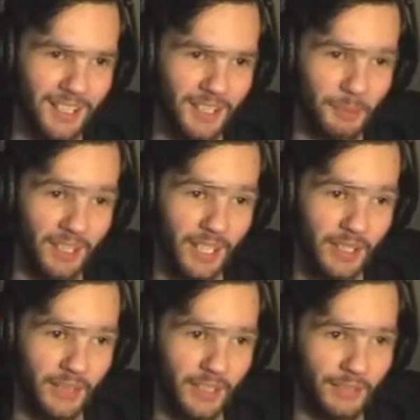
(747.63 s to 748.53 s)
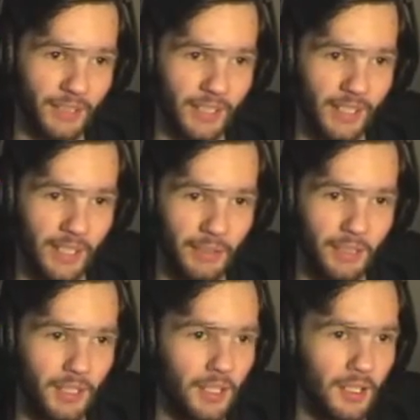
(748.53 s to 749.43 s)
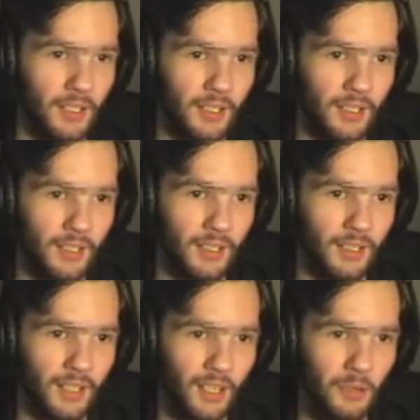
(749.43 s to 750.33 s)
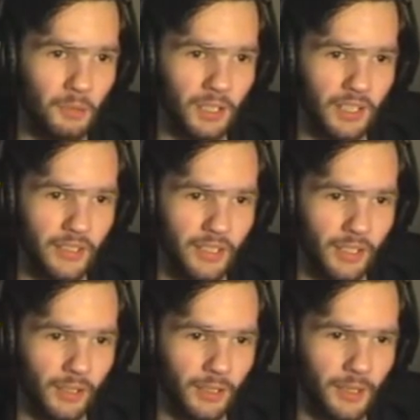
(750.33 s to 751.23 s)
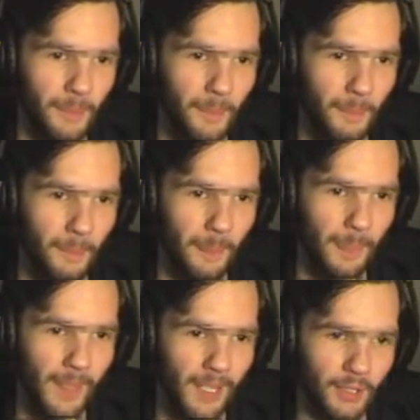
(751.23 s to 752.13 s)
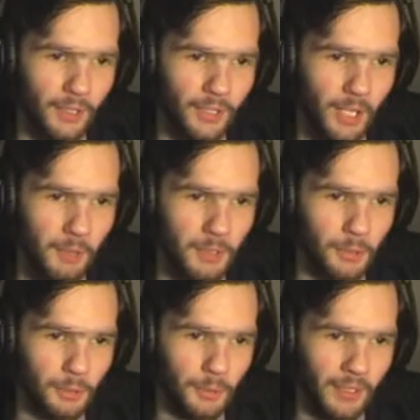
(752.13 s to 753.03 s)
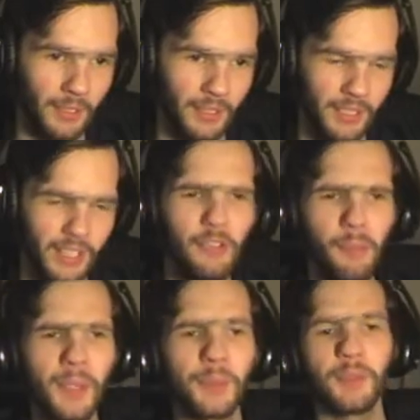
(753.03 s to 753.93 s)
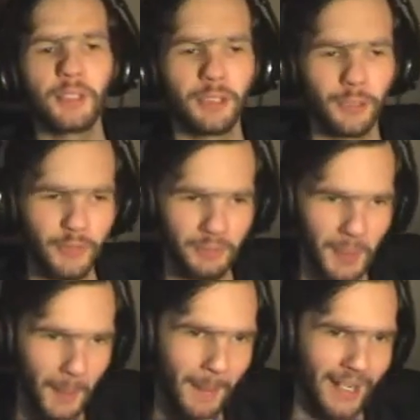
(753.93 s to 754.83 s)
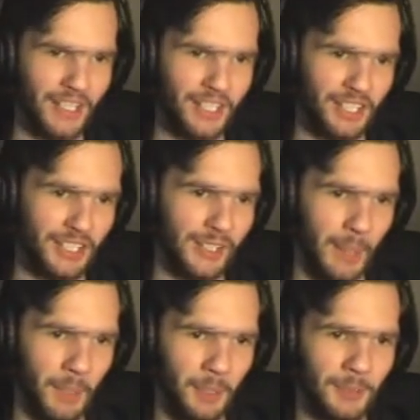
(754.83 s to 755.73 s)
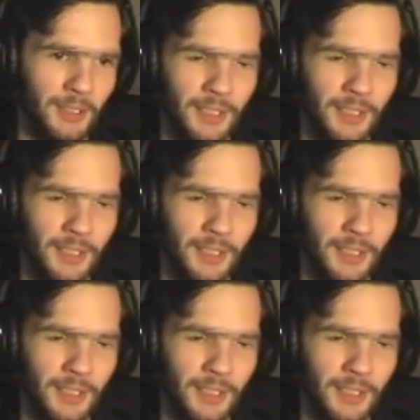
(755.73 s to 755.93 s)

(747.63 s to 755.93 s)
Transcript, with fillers: So we can actually finally fucking leave. Oh, look at this clock. Hello, clock. How are you doing? This kind of reminds me of the clock from Madison demo.